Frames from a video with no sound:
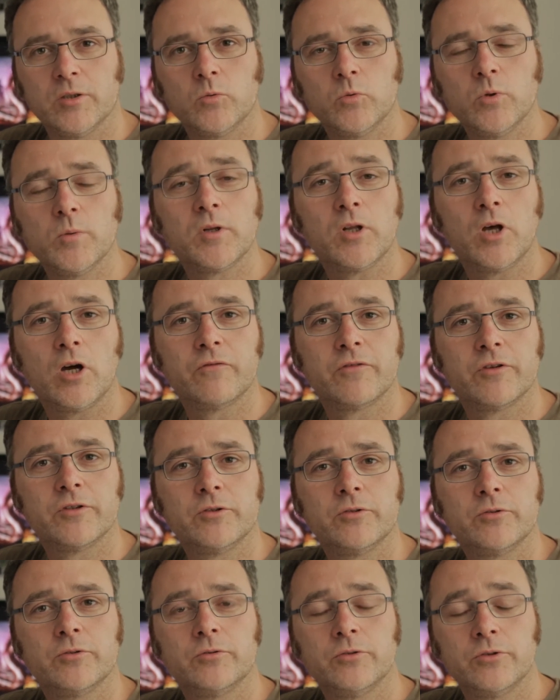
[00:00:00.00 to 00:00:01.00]
we will offer
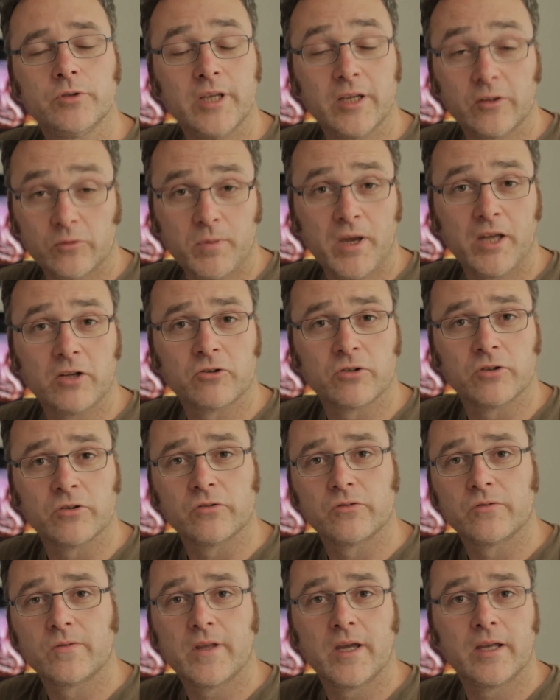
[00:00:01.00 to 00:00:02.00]
you
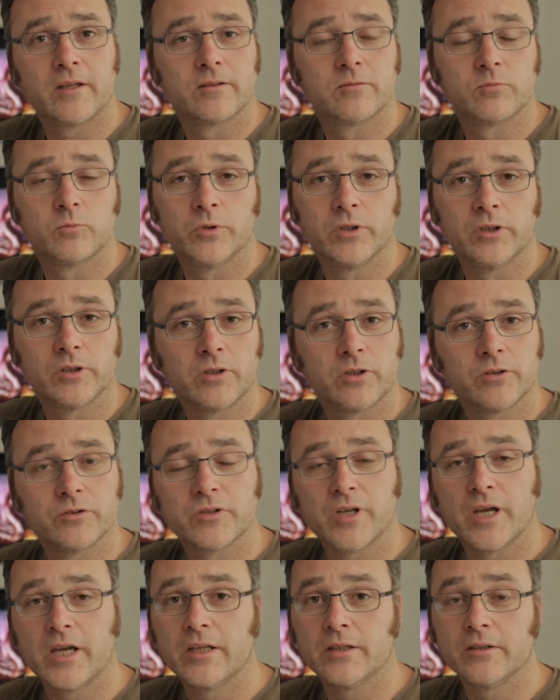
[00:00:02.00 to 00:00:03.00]
expansions that will
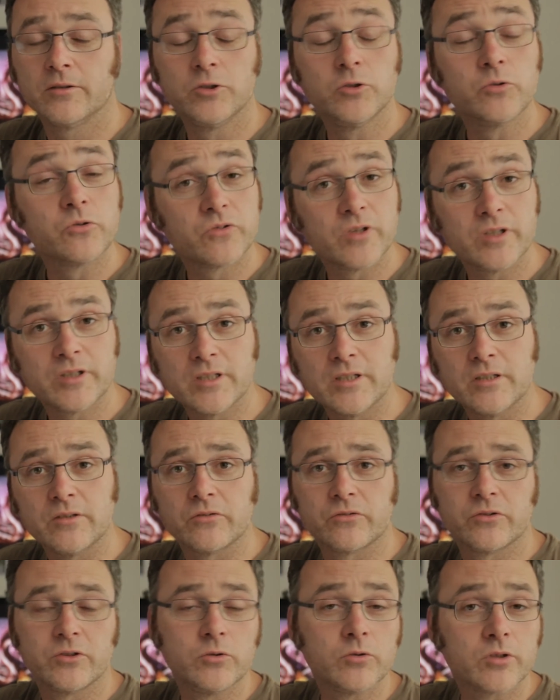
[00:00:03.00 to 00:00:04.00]
contain new
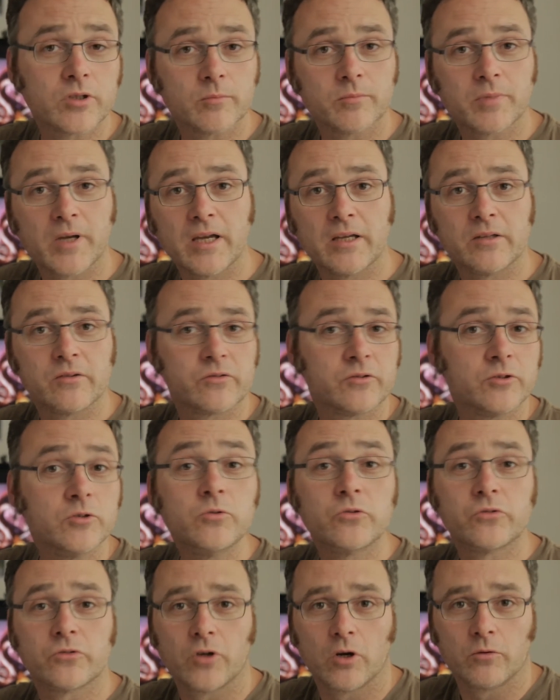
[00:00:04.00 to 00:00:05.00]
cities, new campaigns, and
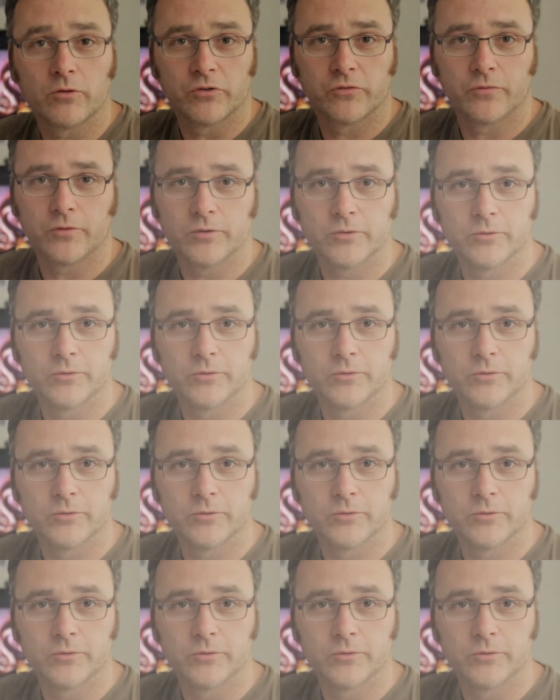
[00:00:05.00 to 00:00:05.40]
new stories for